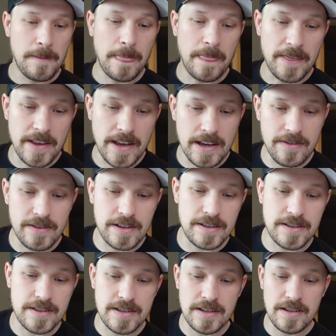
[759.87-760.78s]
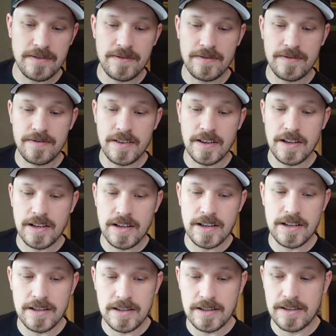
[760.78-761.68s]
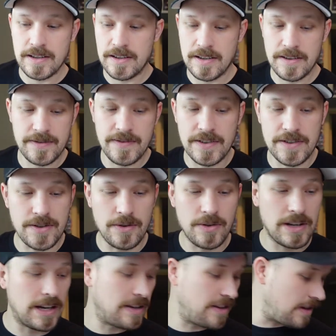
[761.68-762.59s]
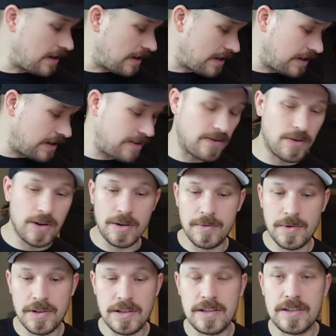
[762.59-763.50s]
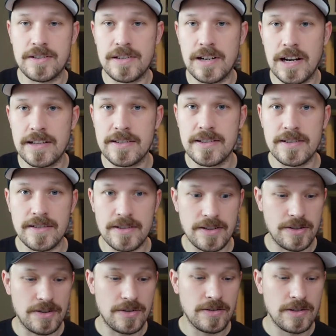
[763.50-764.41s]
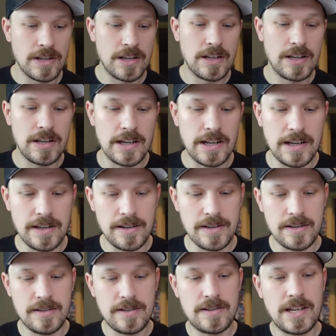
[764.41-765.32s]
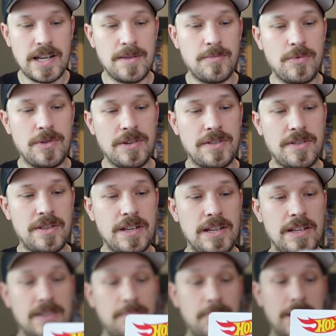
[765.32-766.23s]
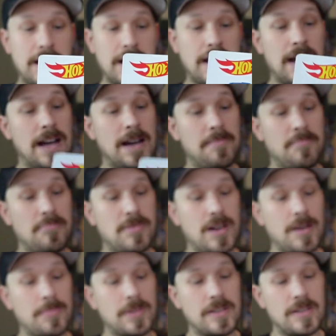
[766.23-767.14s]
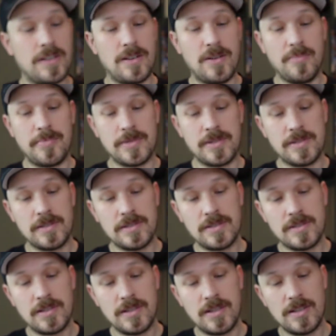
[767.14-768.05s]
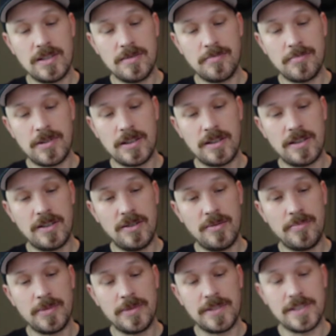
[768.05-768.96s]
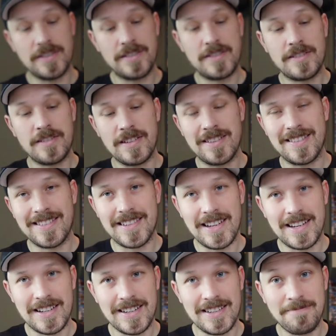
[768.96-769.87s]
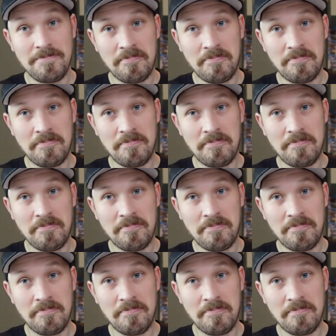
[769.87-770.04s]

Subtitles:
David and see if it's okay that I can give away one of these Datsuns, you know. And same with these, but I'm probably gonna open this in a second.